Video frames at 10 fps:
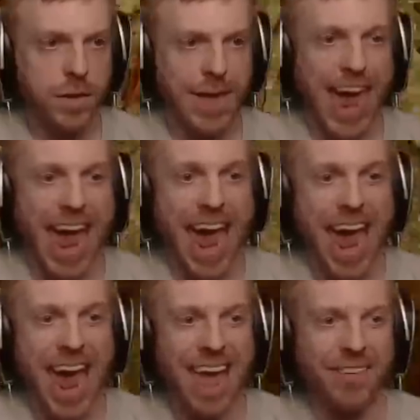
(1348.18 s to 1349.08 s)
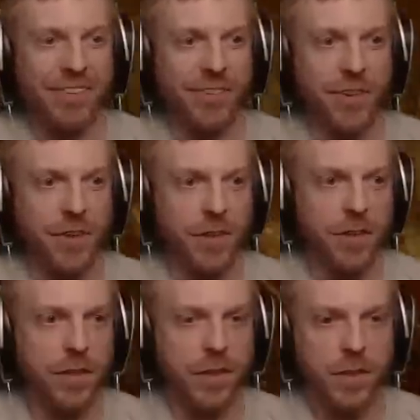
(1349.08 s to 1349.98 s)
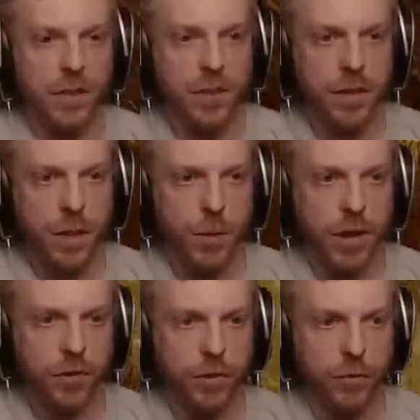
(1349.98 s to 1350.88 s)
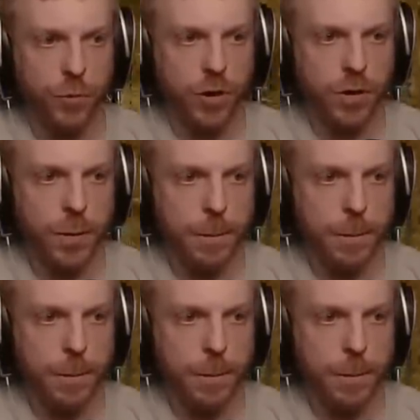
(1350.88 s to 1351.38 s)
Yes! Can I make it to this one?